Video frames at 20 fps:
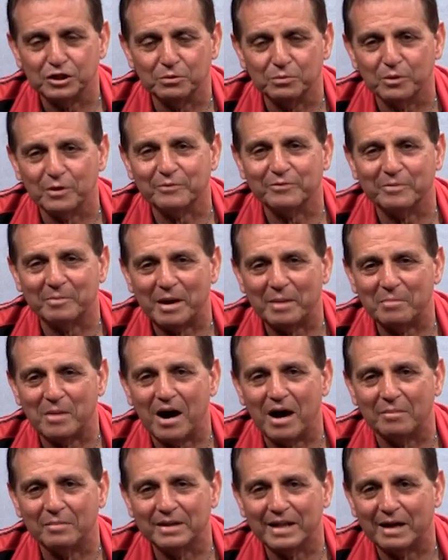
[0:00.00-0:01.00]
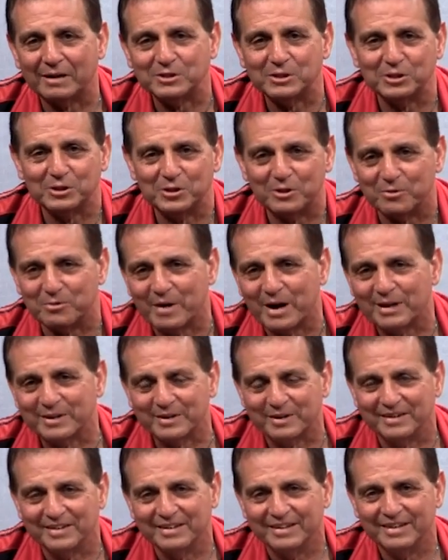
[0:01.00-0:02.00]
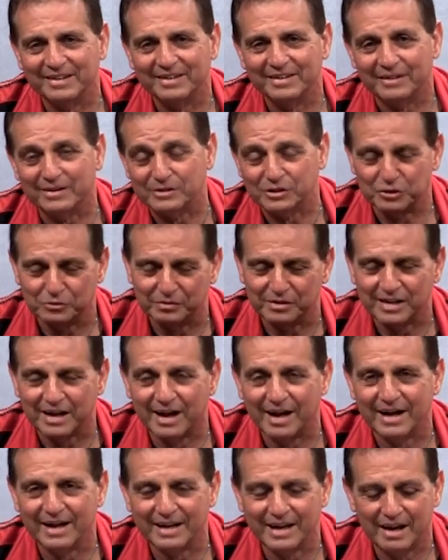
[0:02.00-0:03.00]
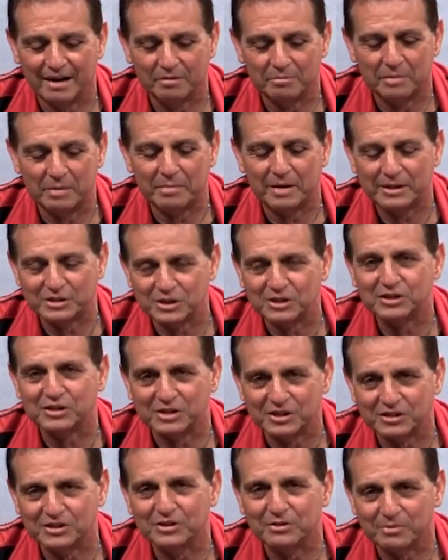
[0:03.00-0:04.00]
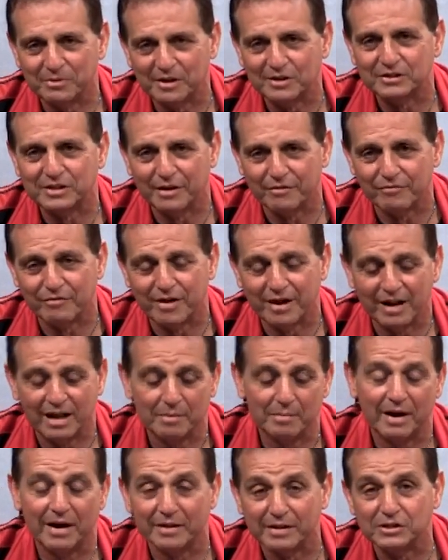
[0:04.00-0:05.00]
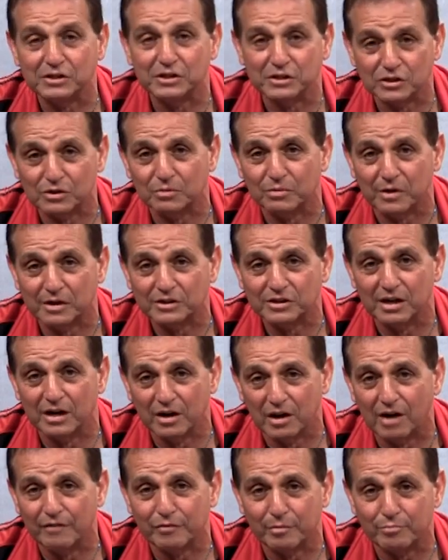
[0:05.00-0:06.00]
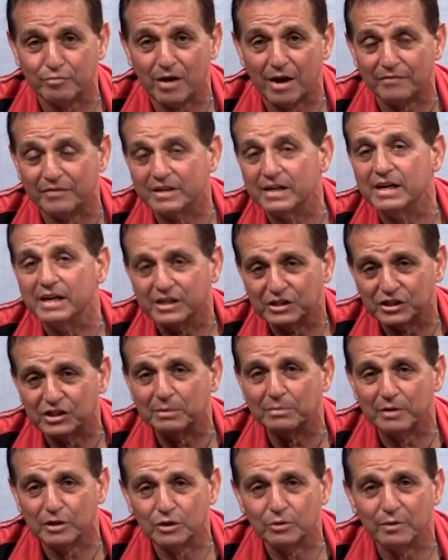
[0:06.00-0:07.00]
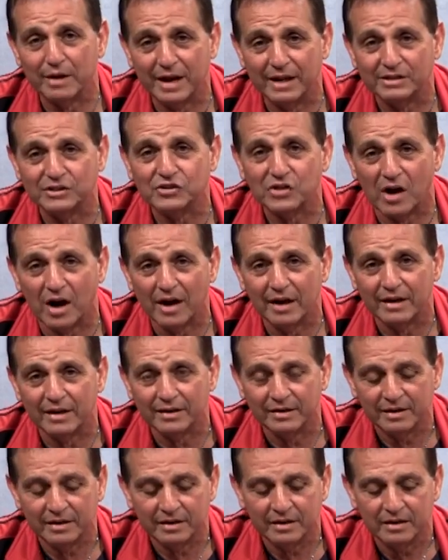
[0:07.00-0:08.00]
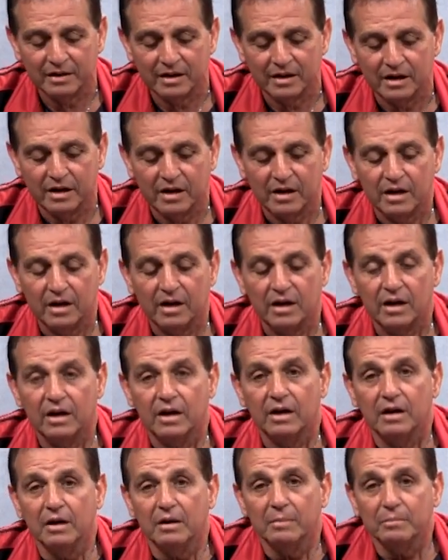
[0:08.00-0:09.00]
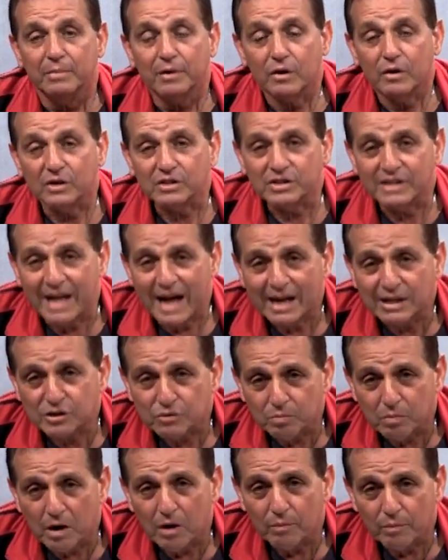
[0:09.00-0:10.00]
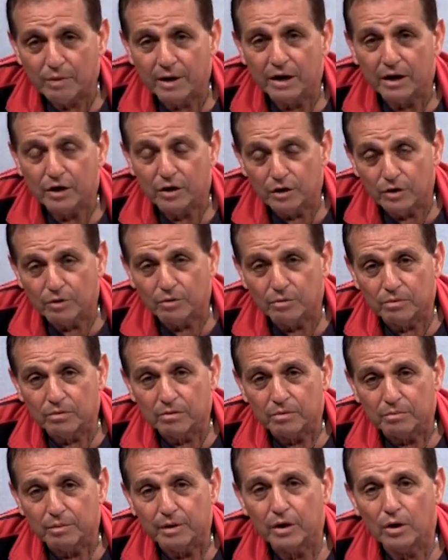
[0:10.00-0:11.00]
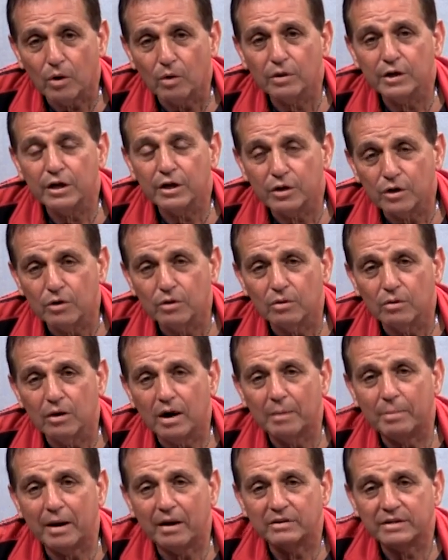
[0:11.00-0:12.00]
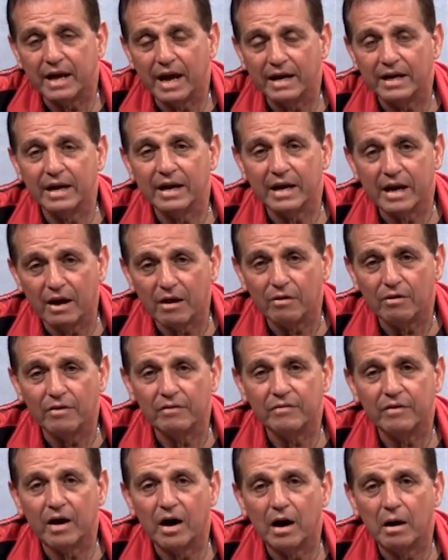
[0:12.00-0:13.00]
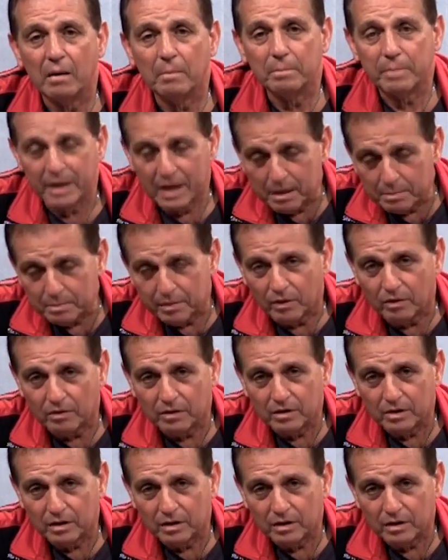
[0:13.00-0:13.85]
worked for my mom, and now she's the director. Oh, she's retired now. But my sister still works there, Franny, and my other sister works in a non-for-profit similar to a Head Start. Because that's what we knew. We only knew about taking care of people,